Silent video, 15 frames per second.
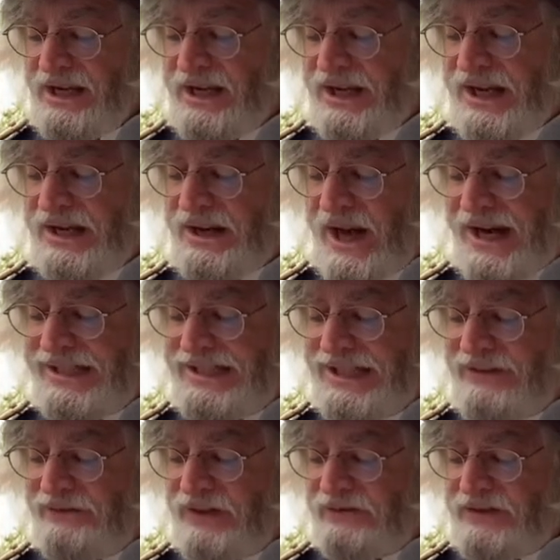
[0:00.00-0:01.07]
In
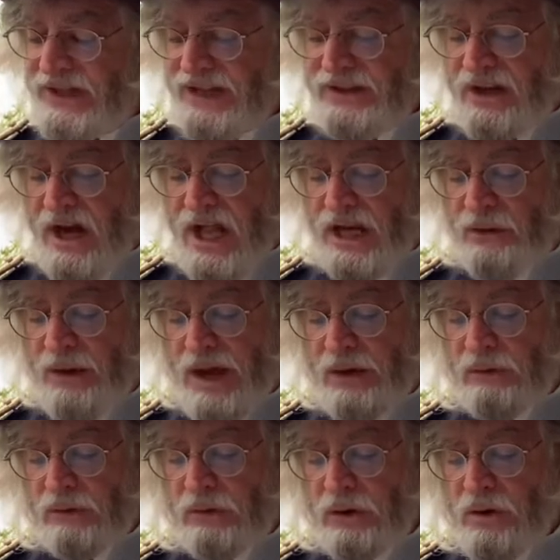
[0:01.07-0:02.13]
1915, the Colorado
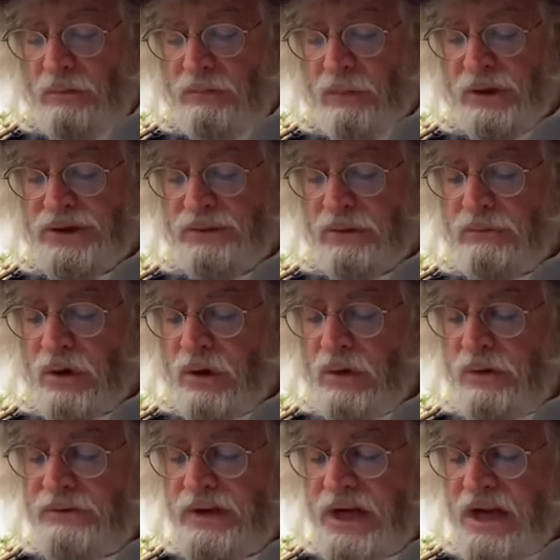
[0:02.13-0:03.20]
Loop was
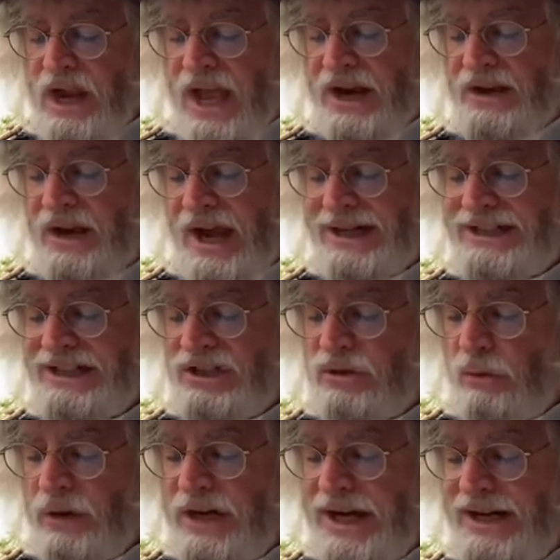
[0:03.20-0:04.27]
removed, and in
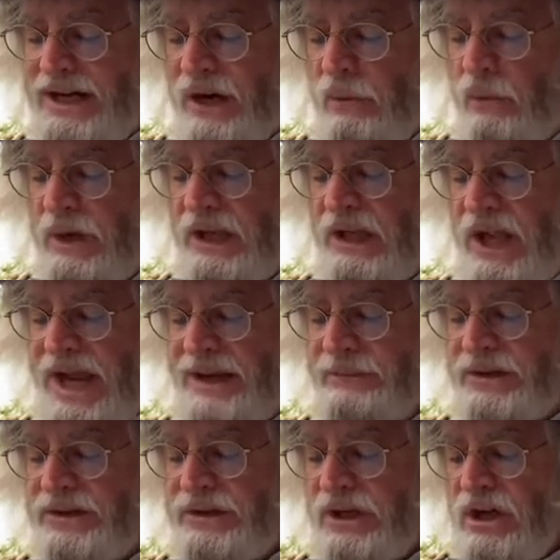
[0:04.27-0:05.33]
1928, a
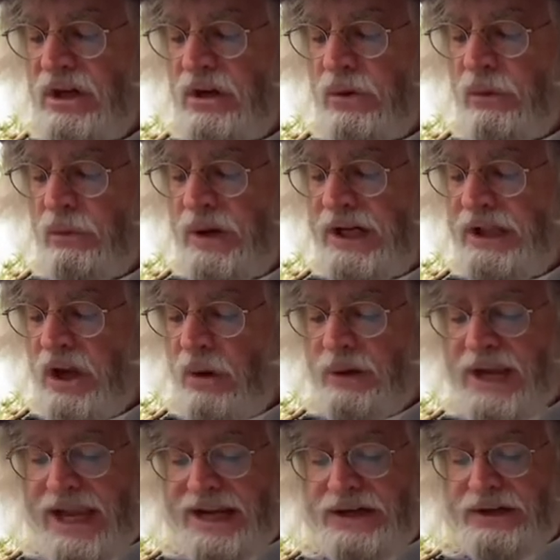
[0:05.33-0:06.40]
realignment
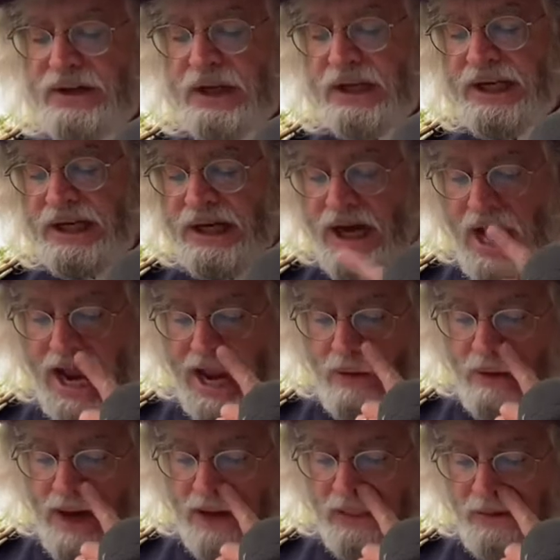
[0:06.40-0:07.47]
relocated the Lincoln
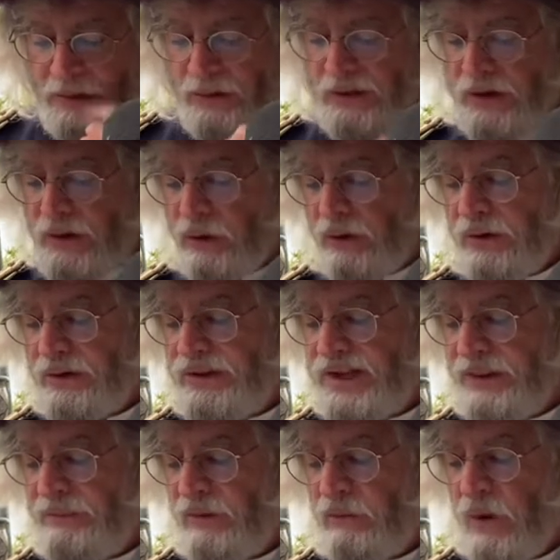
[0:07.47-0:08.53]
Highway through the northern
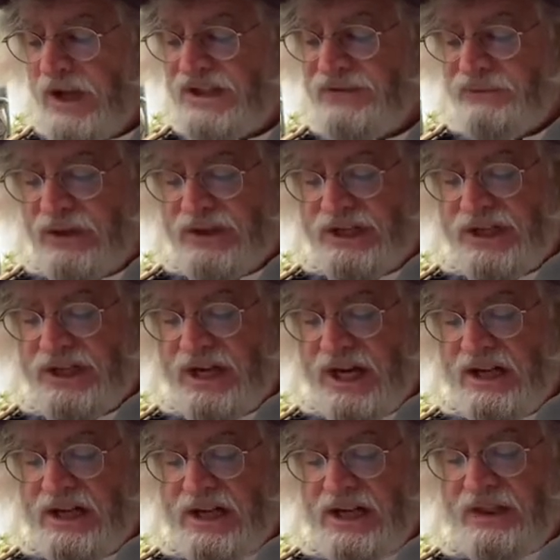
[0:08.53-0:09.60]
tip of West Virginia.
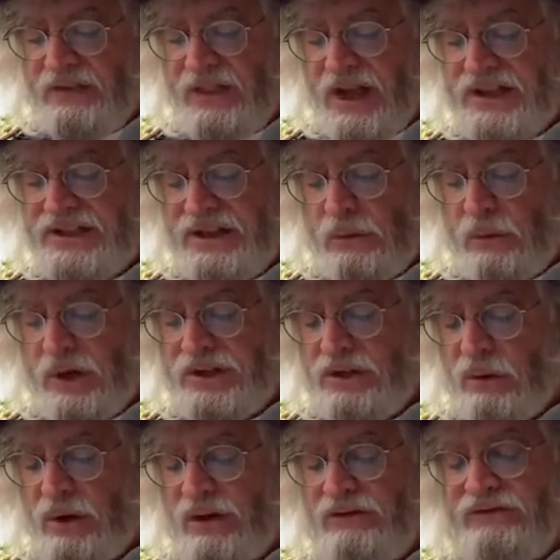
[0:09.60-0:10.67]
Thus, there were a
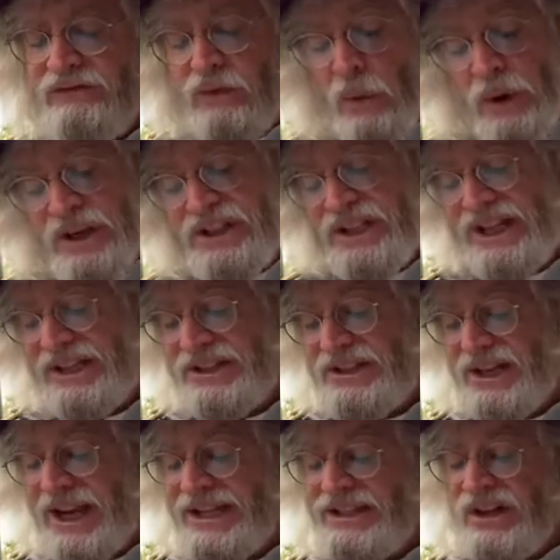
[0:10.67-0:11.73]
total of 14
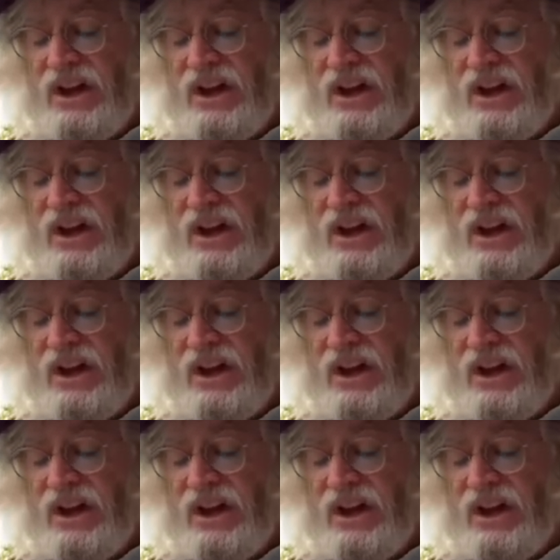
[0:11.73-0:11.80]
states,